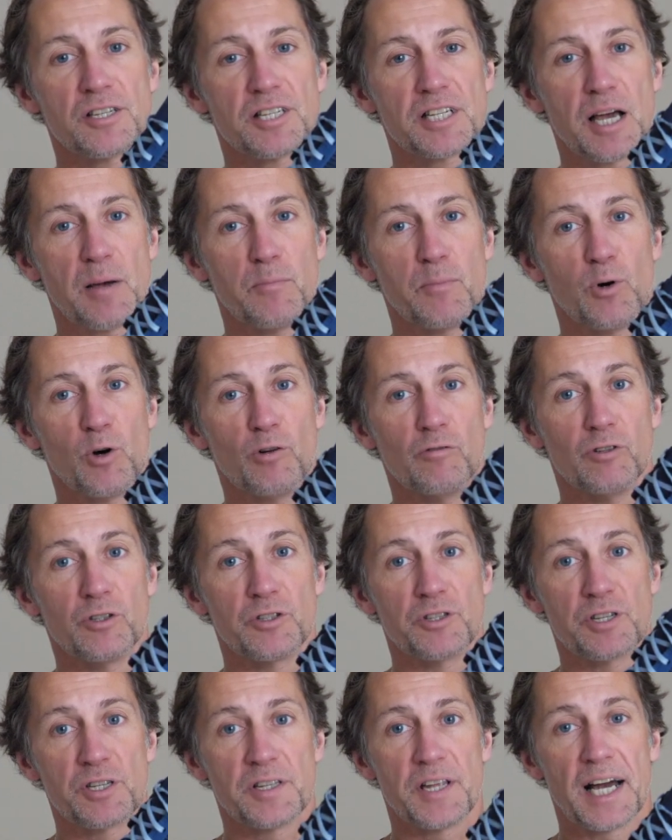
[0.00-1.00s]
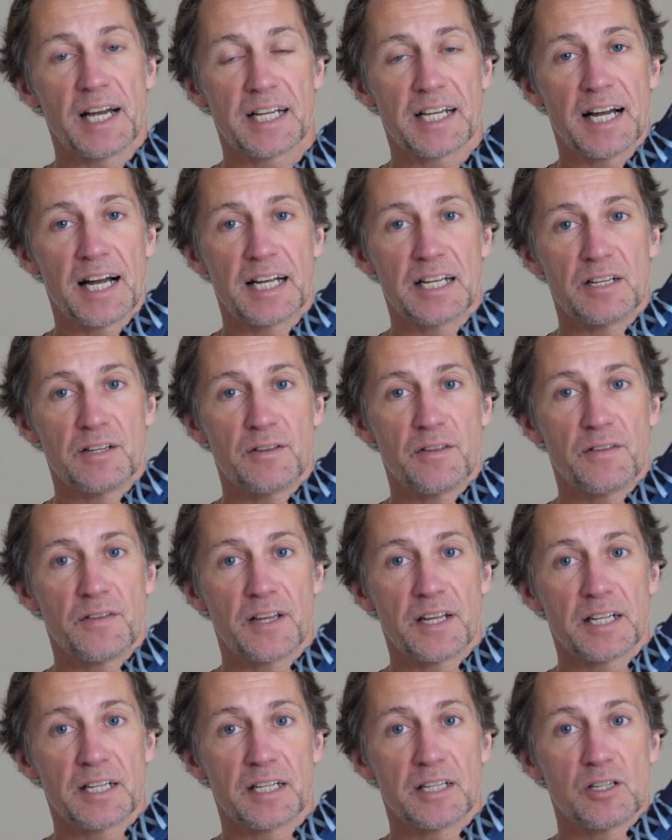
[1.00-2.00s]
tempo runs, that kind of
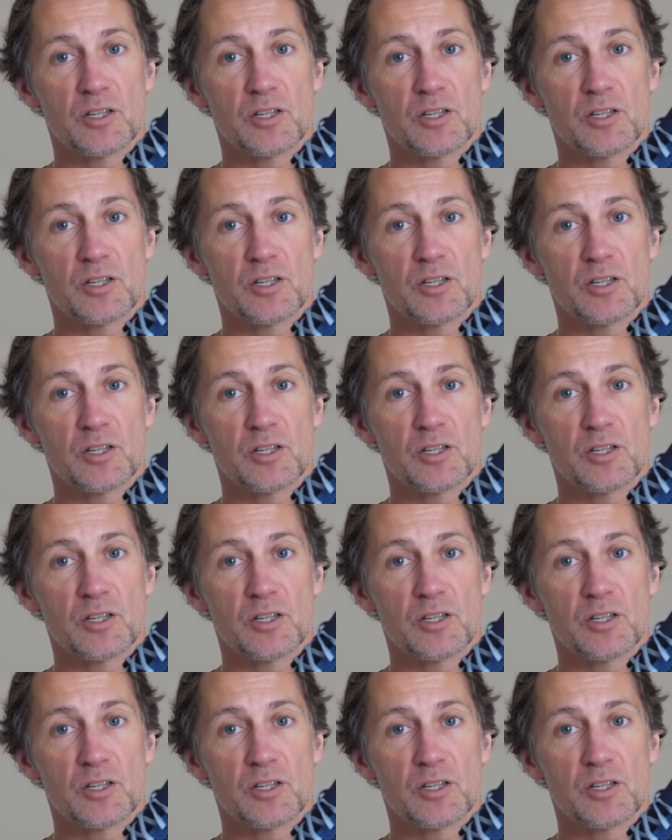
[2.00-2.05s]
thing.